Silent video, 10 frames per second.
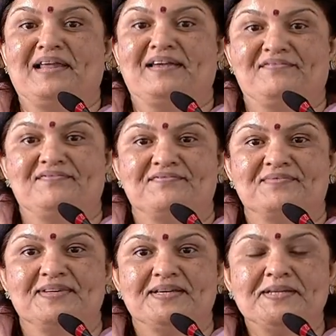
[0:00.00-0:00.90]
life.
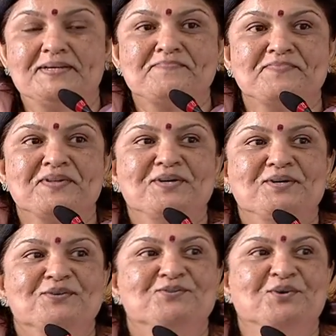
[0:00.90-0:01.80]
Right.
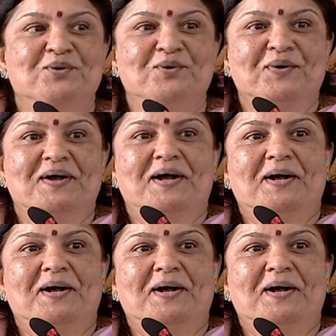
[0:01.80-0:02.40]
So